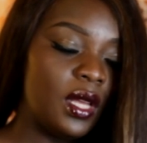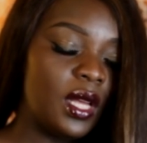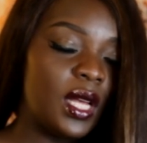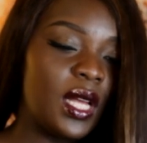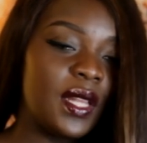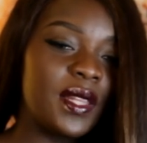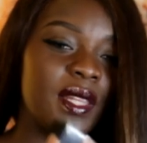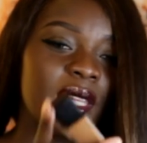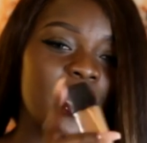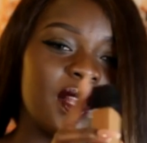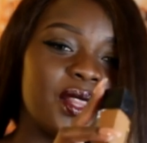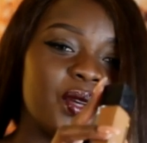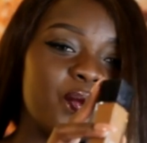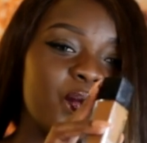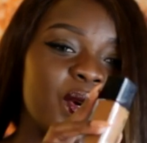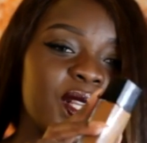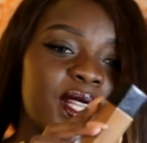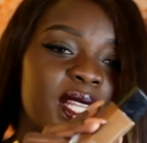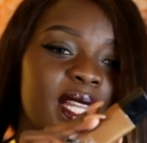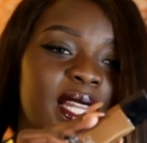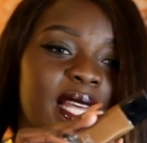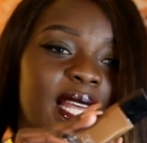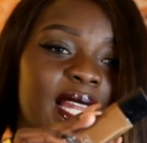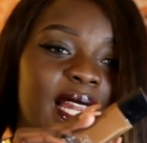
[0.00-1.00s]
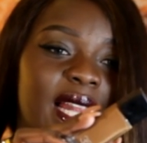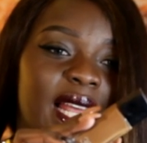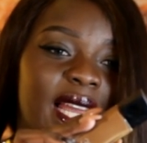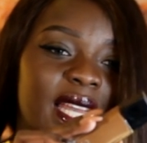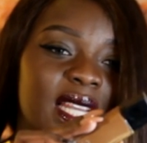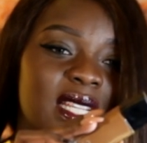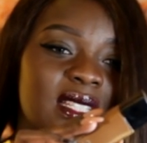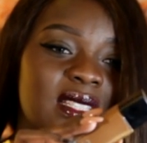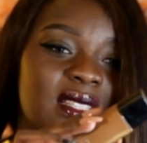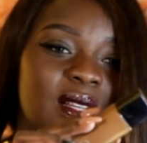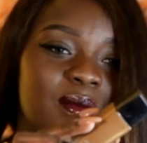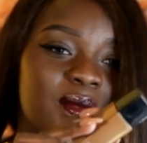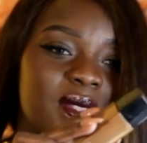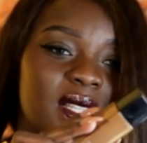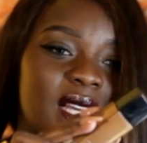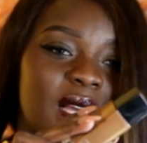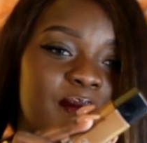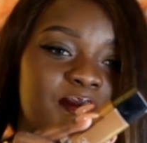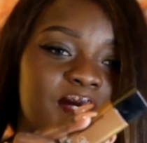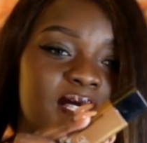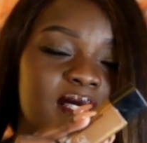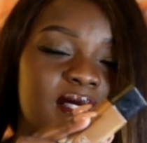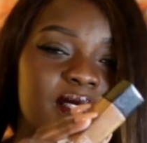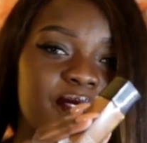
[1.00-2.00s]
Another one that I like
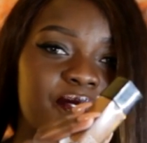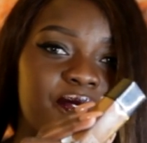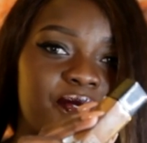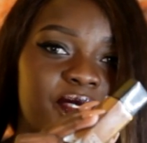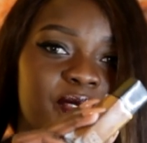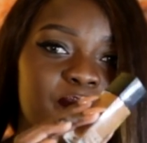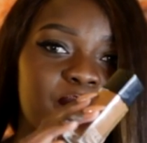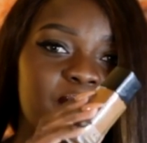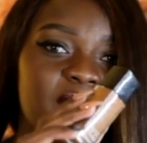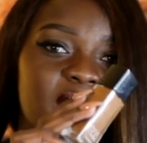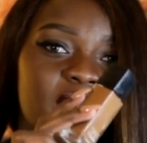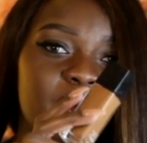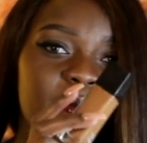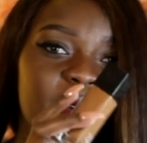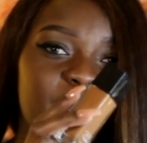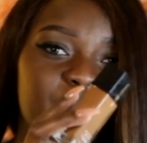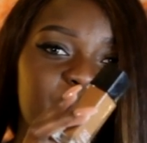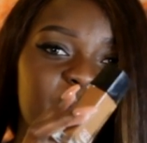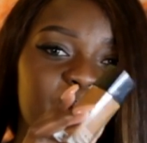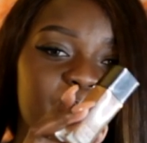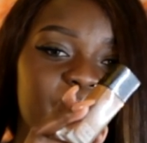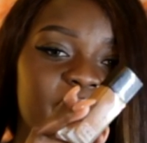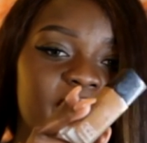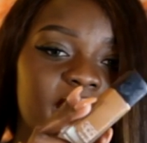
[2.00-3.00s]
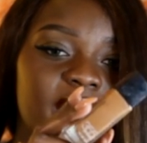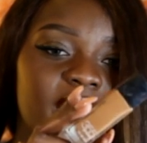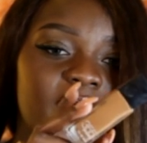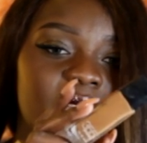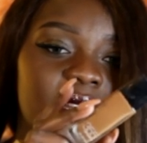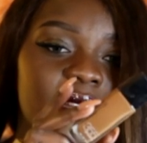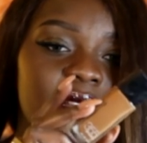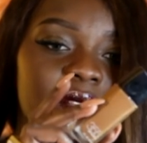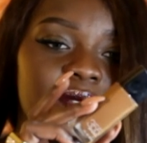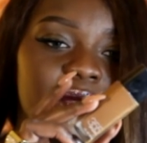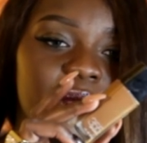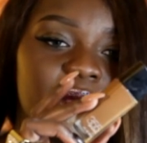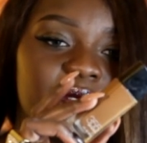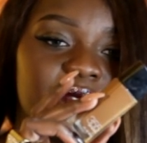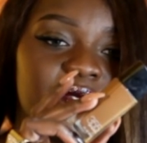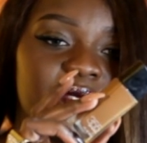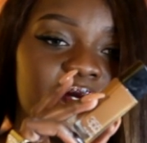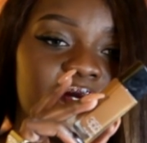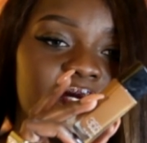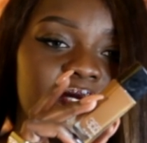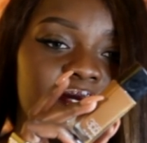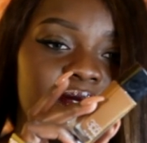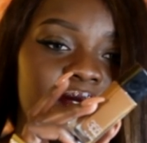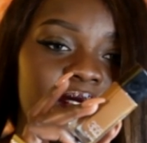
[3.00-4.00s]
sometimes is the Fit Me by Maybelline.
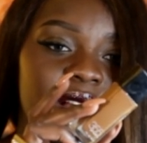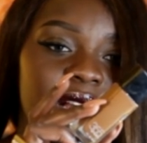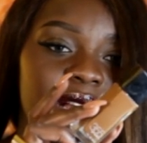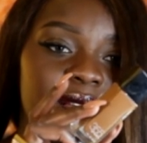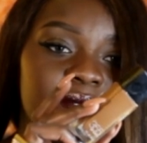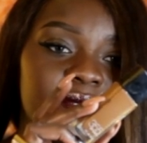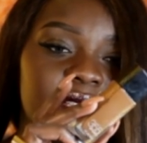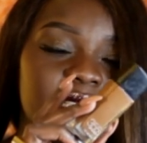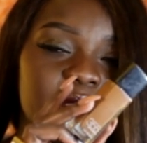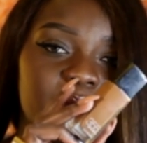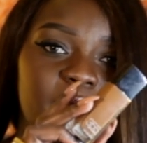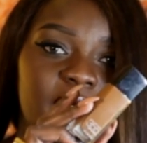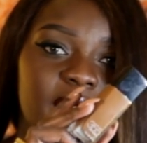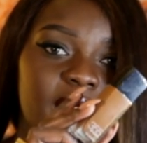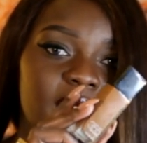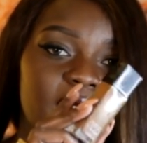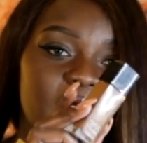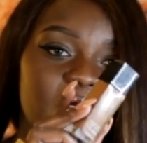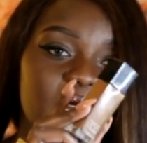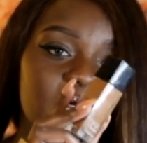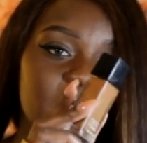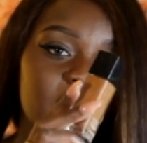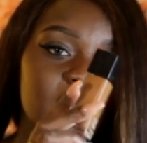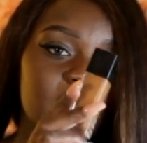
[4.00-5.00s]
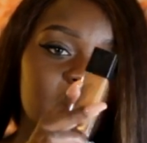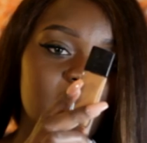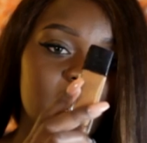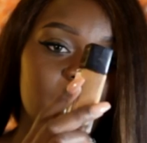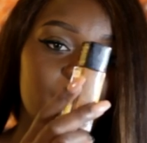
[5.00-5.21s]
355 is my color in this